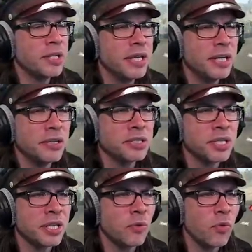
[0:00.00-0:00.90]
now, it's
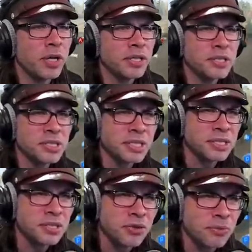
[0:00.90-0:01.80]
like a 1 in
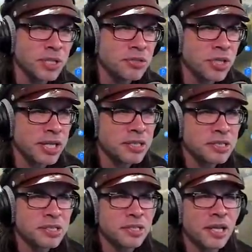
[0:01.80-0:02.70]
63
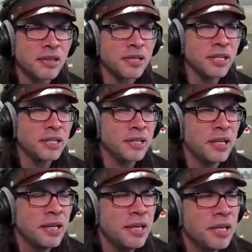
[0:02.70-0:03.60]
chance, I think.
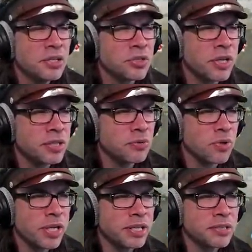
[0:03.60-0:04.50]
So I had to
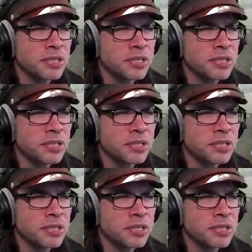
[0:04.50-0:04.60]
write